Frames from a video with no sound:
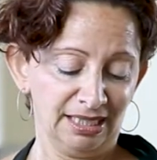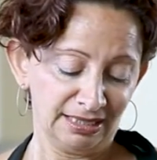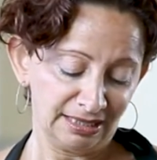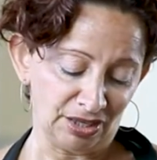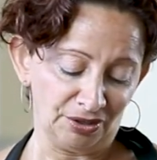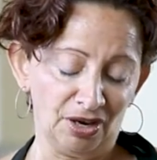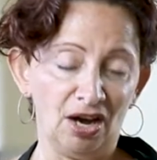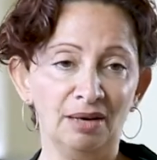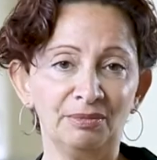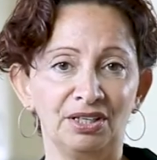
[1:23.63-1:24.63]
So
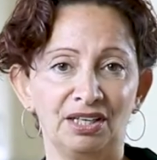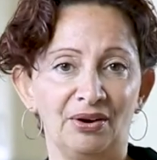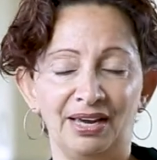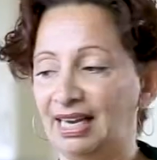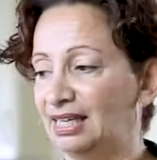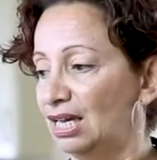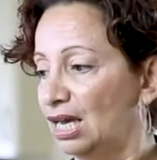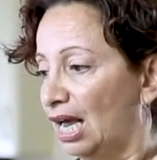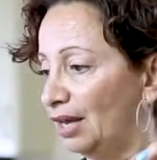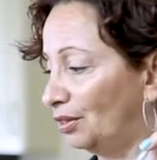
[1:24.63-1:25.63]
I'm going to go ahead and